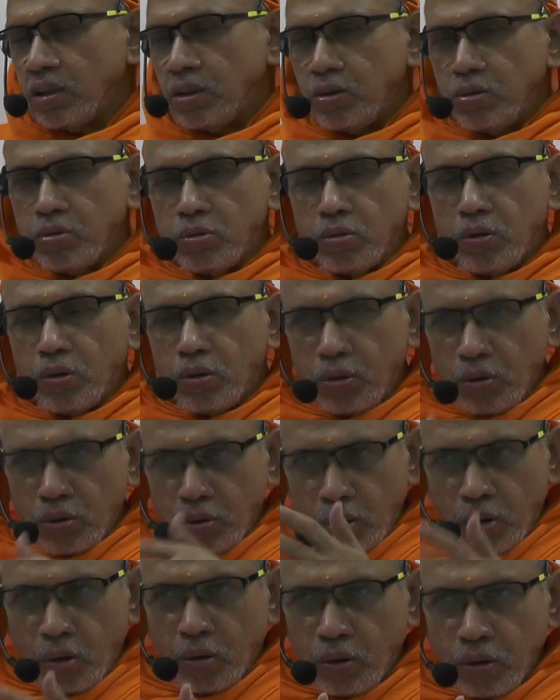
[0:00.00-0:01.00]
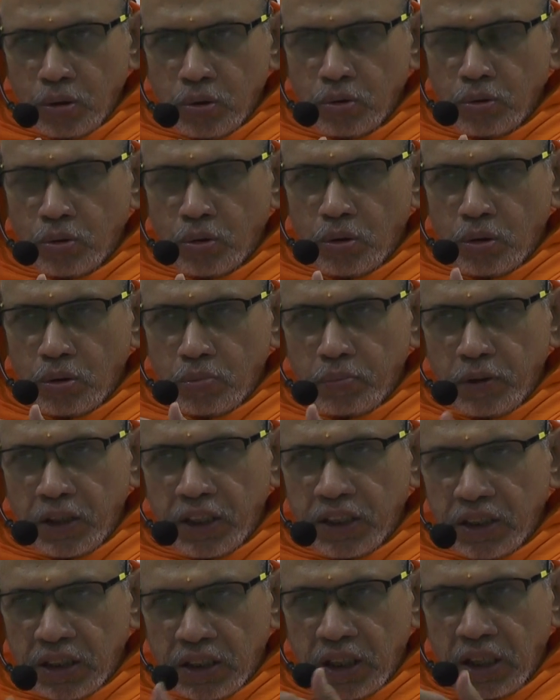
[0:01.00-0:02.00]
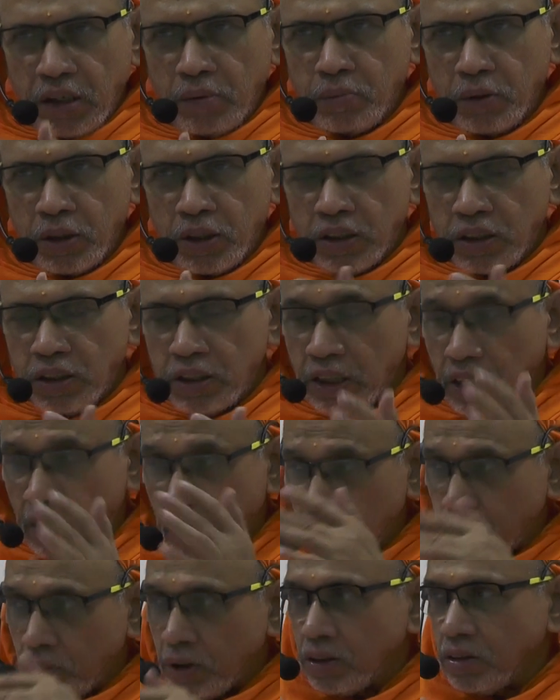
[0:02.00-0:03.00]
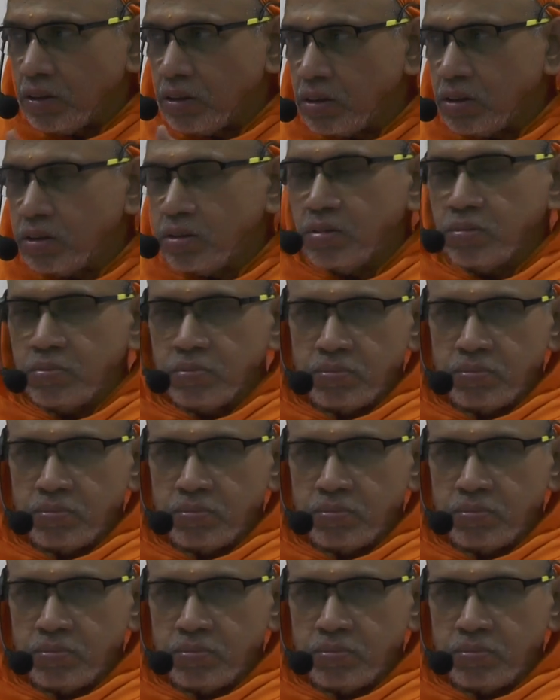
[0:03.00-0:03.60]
you don't know, you don't make it happen, it happens.